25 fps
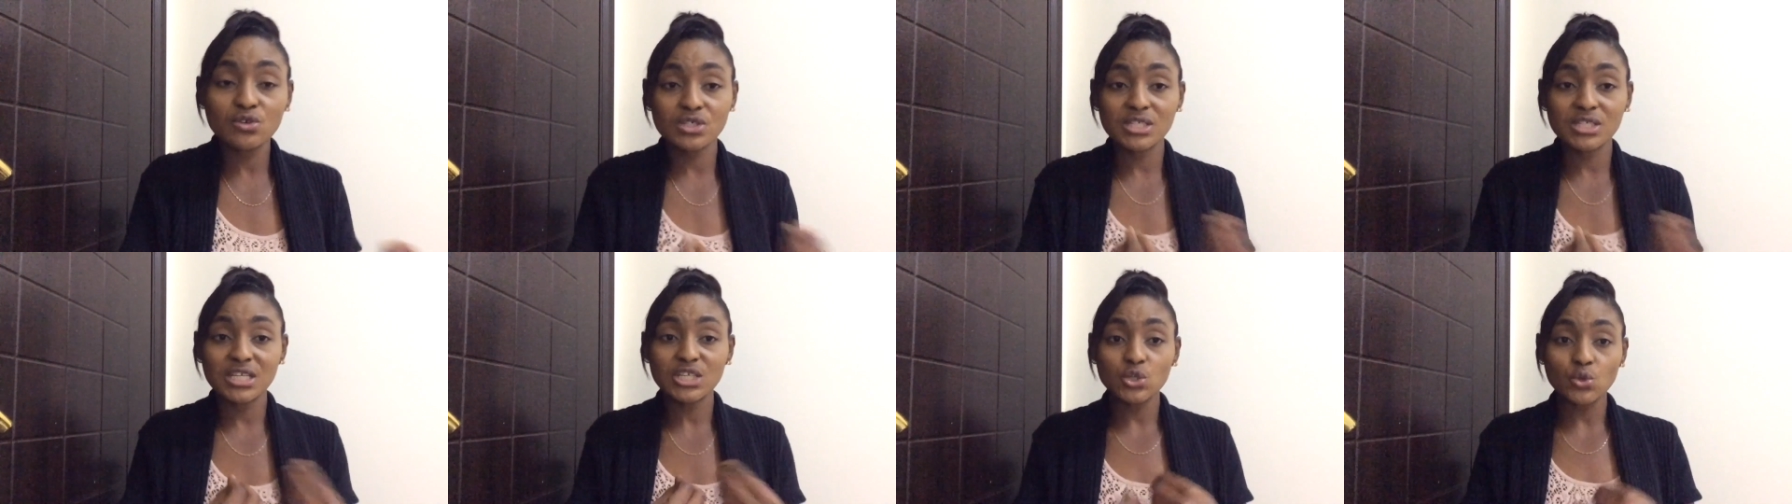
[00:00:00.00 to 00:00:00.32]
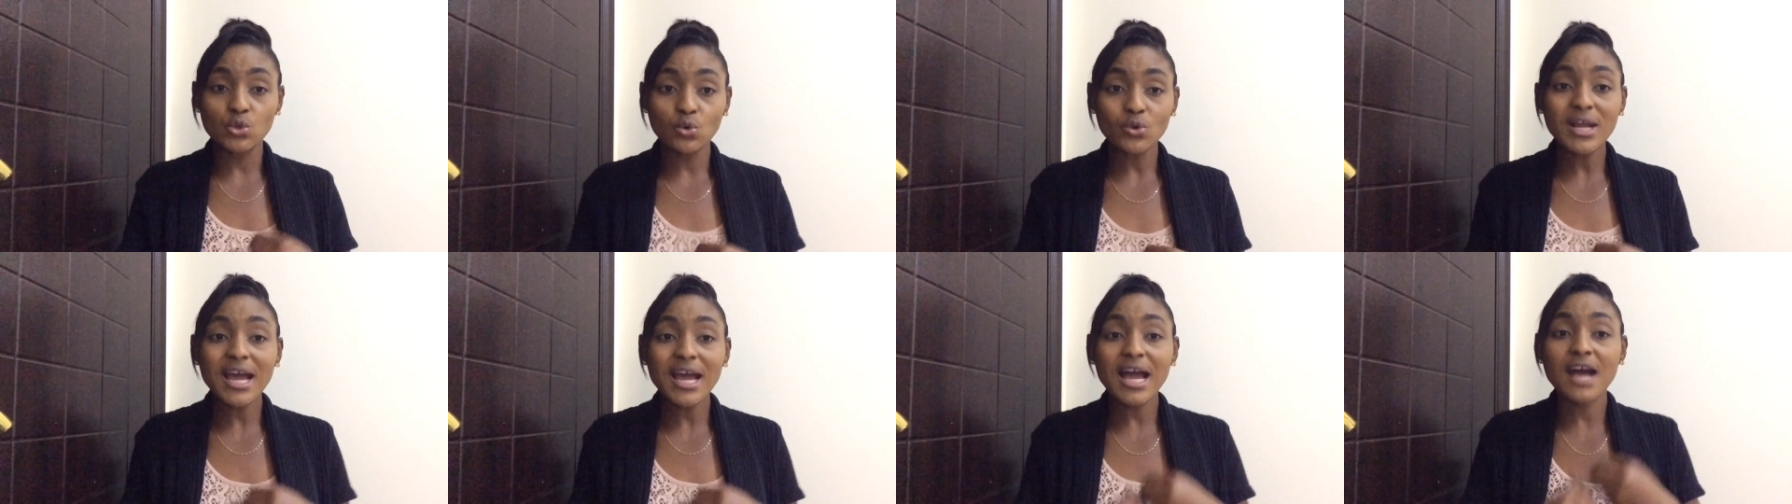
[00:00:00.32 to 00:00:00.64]
they
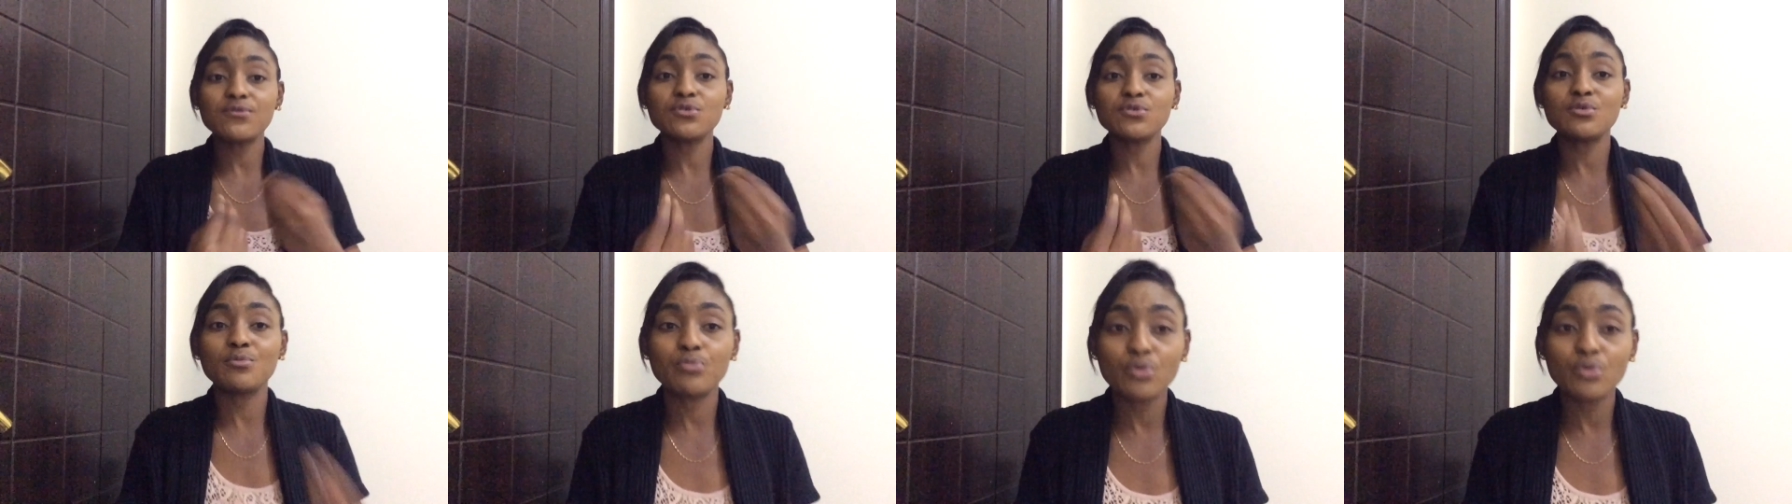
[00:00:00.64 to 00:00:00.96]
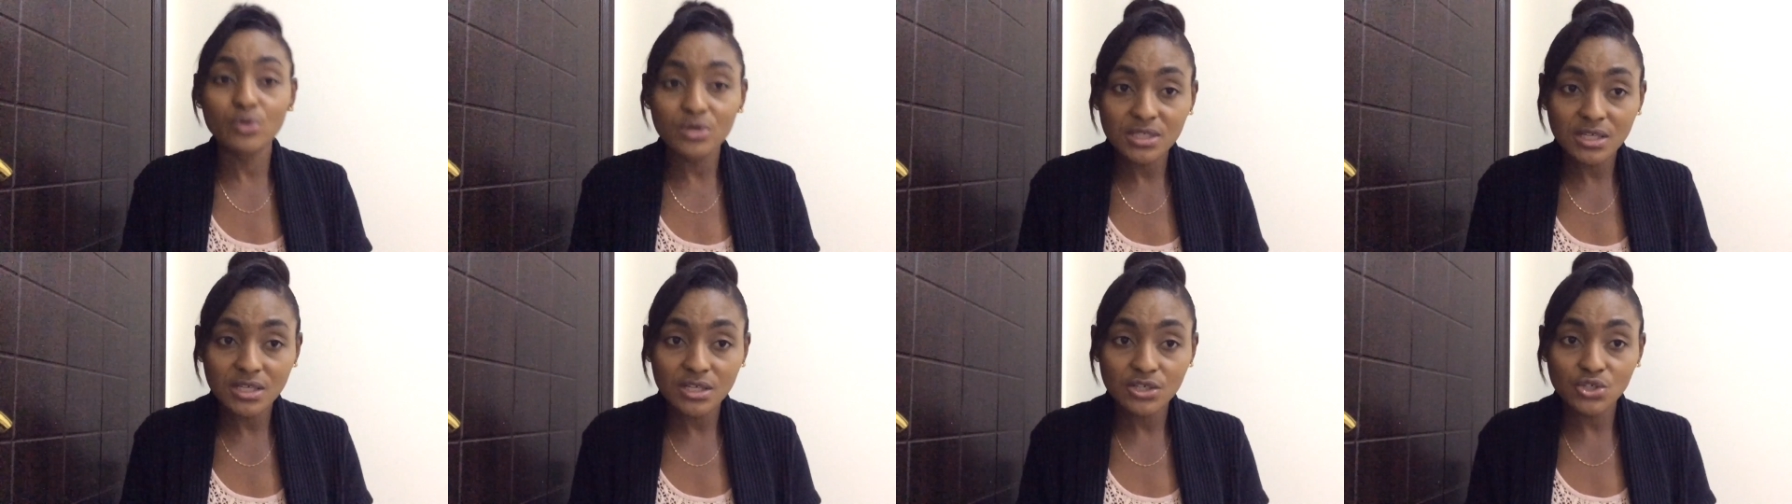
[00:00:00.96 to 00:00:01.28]
don't have to
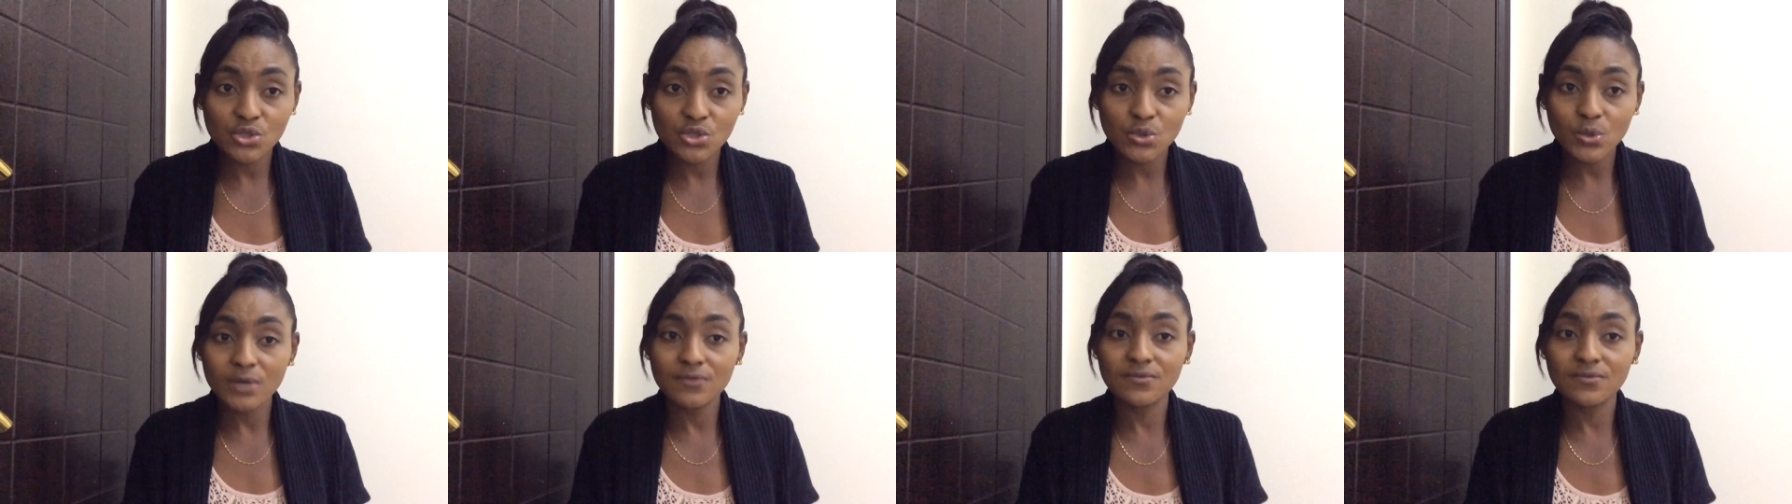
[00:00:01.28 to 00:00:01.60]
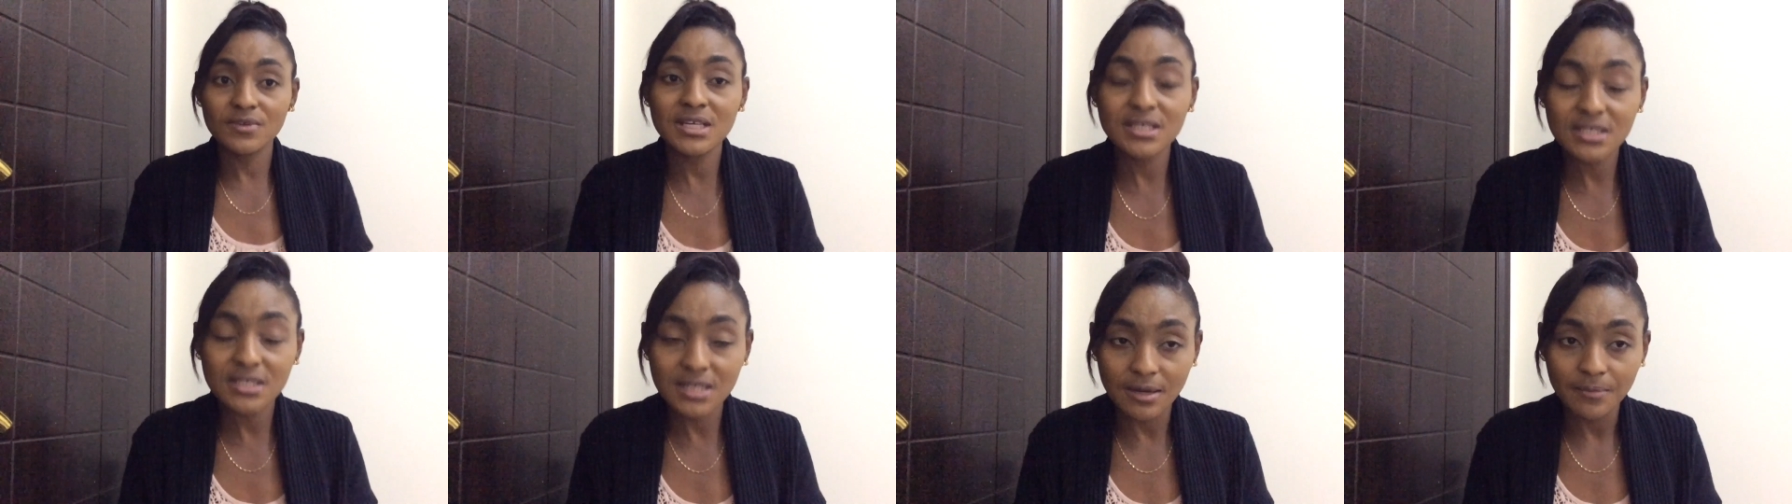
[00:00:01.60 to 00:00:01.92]
process you a
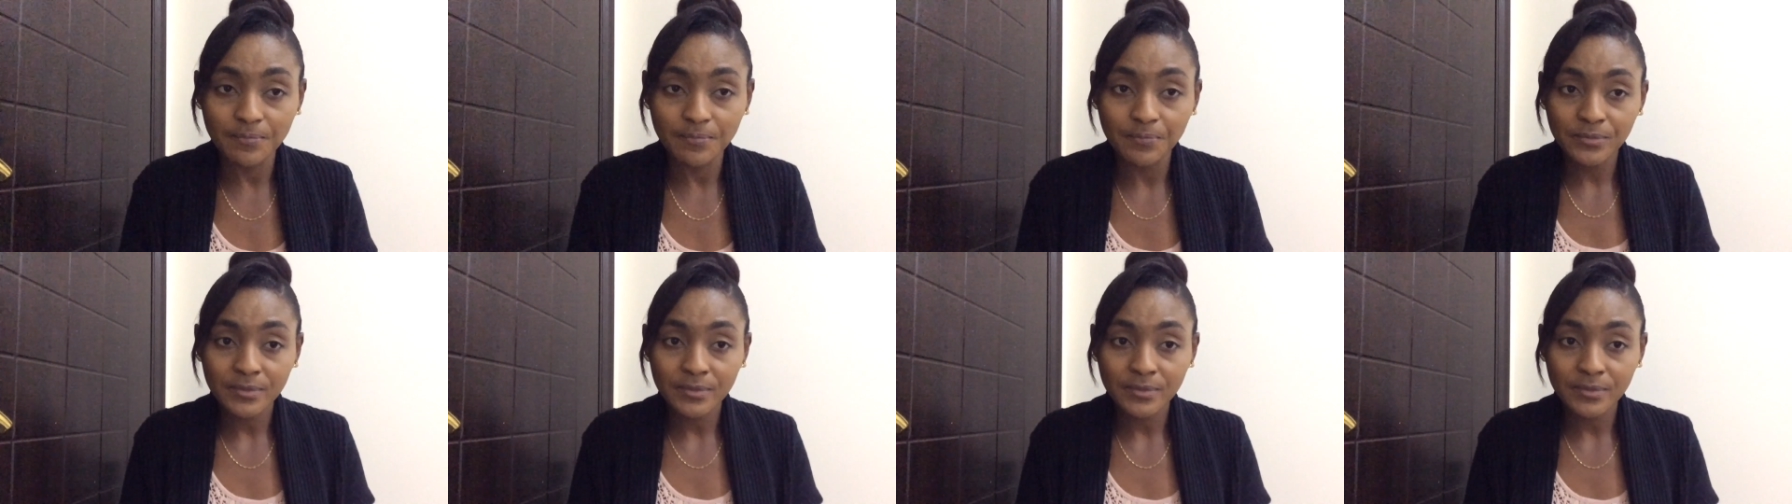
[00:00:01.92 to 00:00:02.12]
visa.